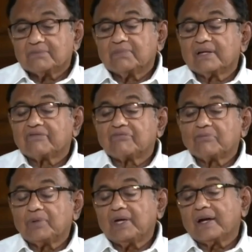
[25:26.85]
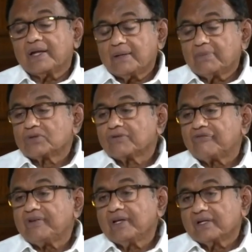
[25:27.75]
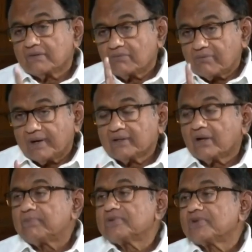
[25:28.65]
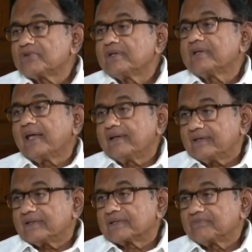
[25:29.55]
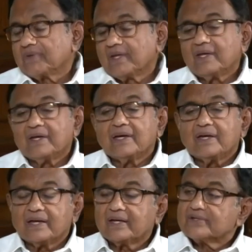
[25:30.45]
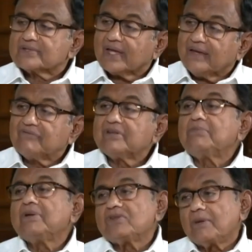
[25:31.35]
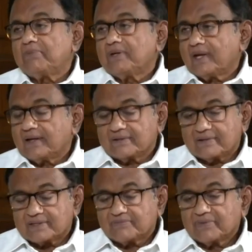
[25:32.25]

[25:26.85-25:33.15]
But if we are able to field one opposition candidate against every BJP candidate,